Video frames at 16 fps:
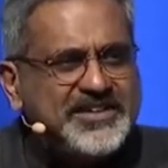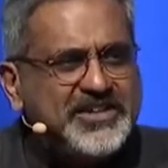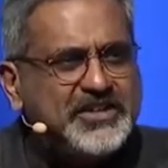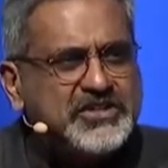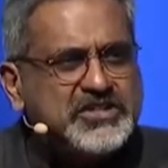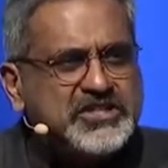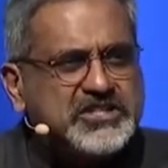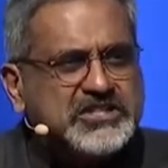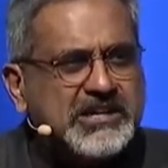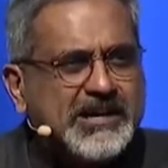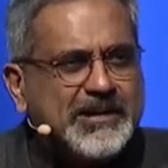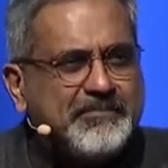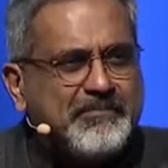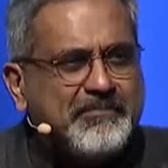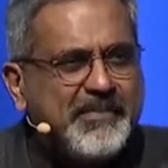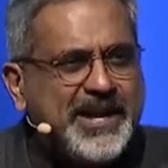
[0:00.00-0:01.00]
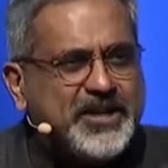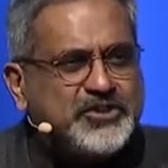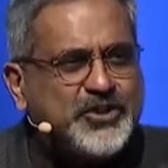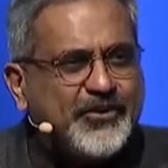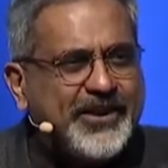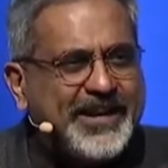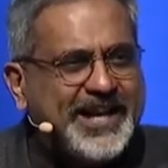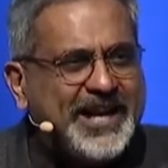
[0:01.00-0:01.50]
stop
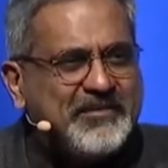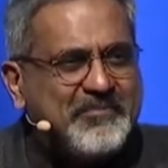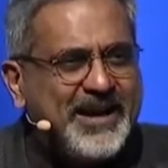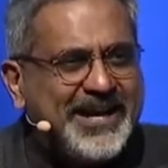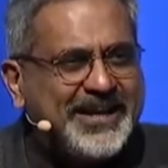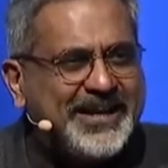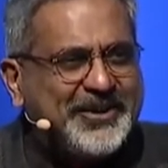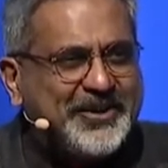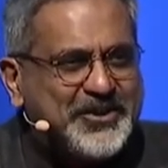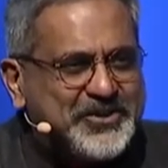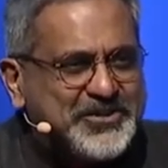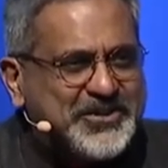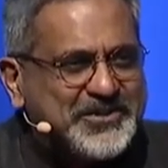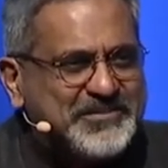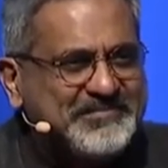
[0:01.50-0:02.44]
majoring in minors.